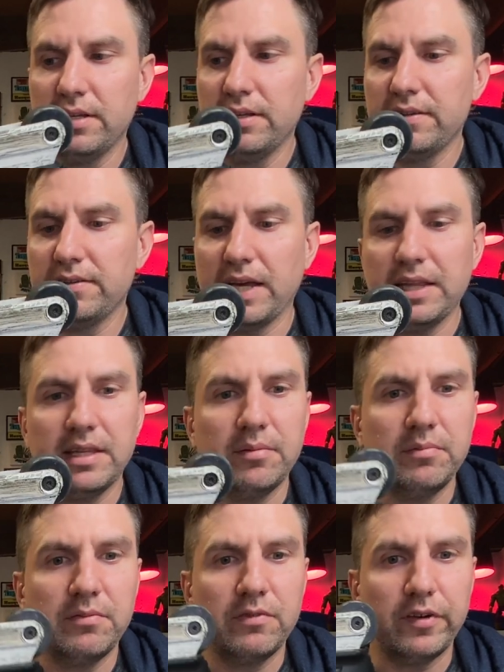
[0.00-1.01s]
skate
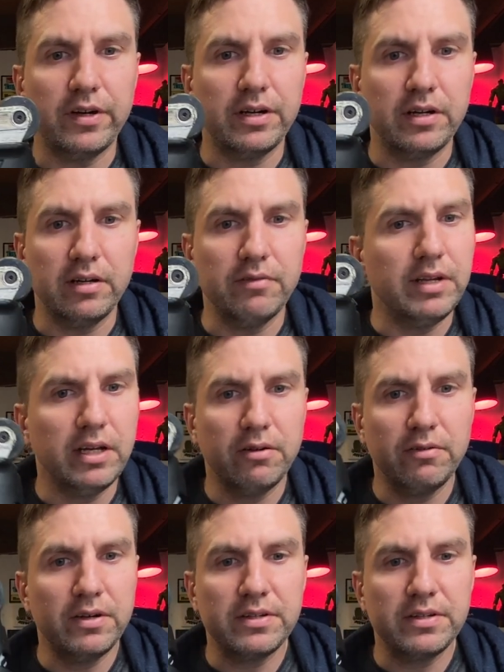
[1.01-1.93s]
them for a video or